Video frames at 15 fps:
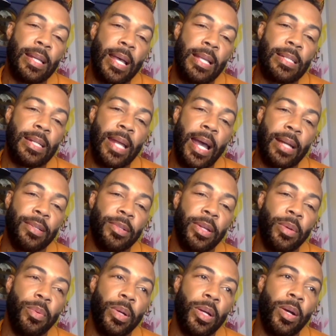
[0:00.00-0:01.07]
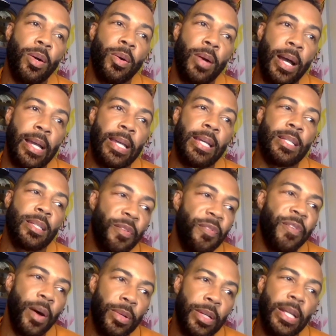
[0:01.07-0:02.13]
as an actor, they would go, I guess the
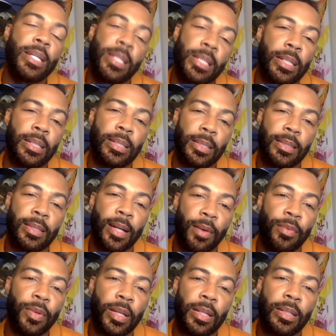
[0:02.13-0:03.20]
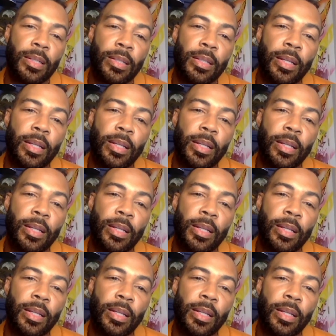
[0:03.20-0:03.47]
foundation of it,